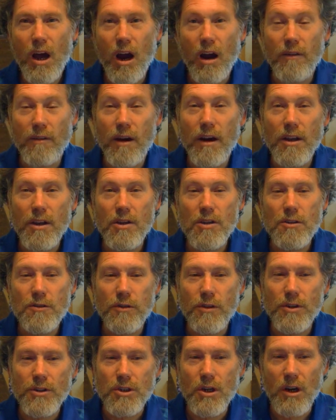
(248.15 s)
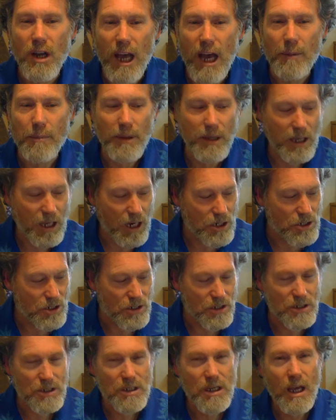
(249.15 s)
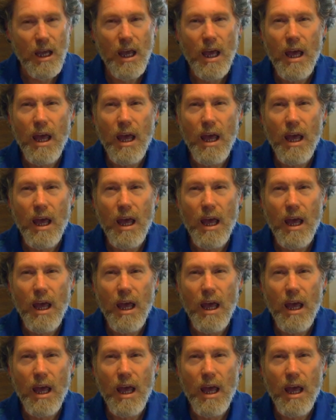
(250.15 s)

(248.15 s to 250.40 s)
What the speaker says: are very useful in certain applications.